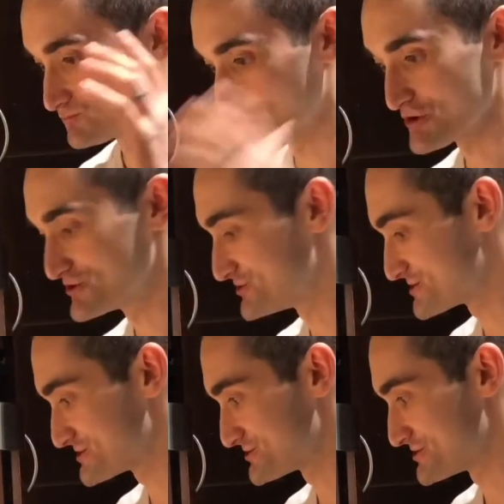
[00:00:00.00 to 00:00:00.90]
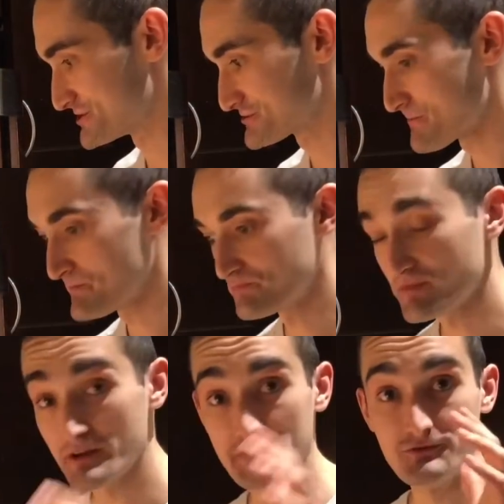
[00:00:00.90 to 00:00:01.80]
We're gonna dig into this.
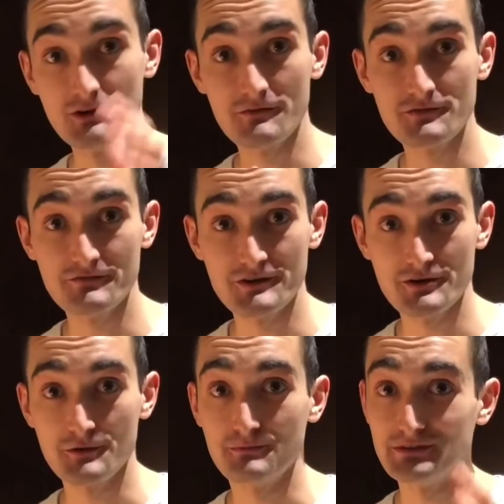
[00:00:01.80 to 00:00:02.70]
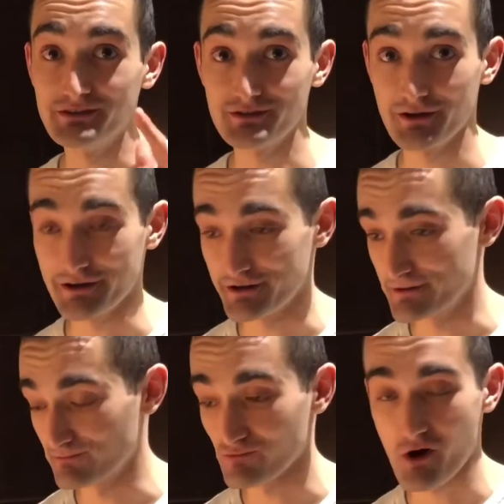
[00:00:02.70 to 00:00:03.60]
If you love the video, please like
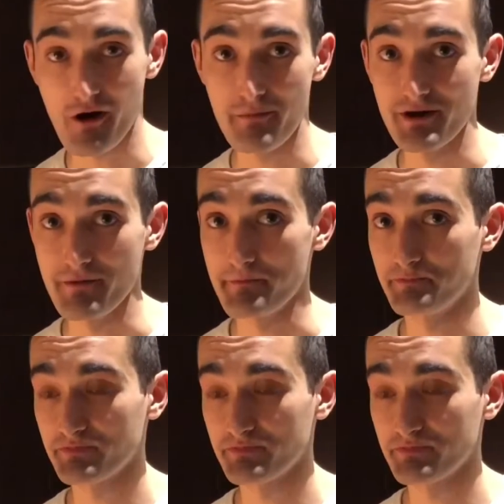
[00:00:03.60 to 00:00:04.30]
it, comment,